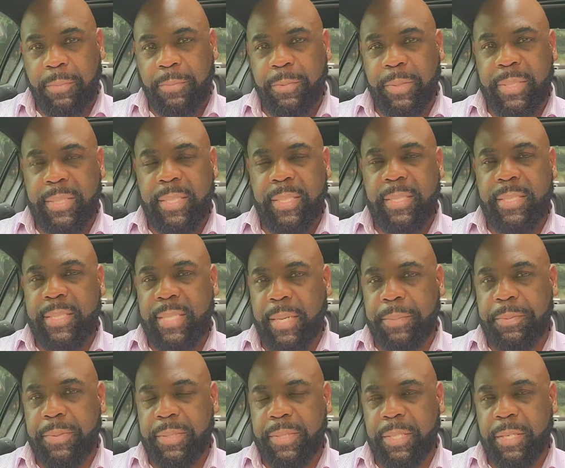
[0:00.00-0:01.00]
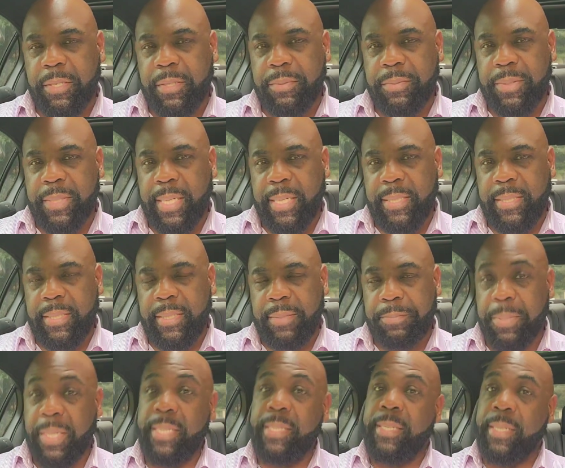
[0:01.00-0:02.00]
with these types of circumstances,
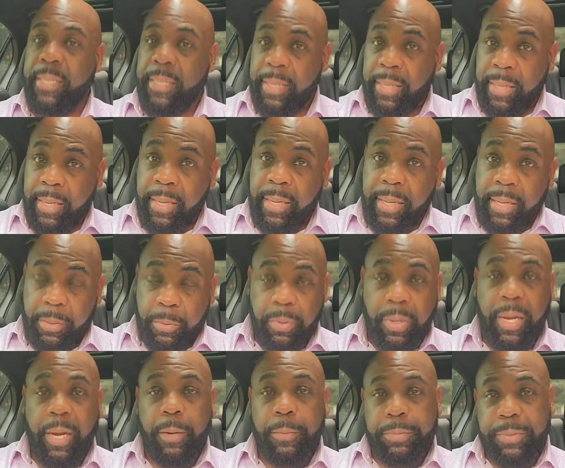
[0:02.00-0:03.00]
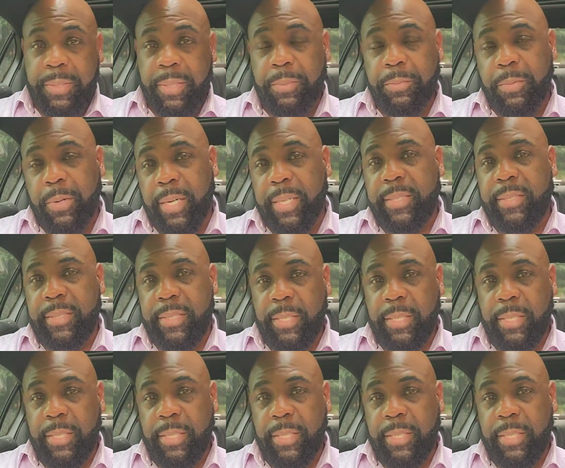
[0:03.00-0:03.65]
but it will help someone.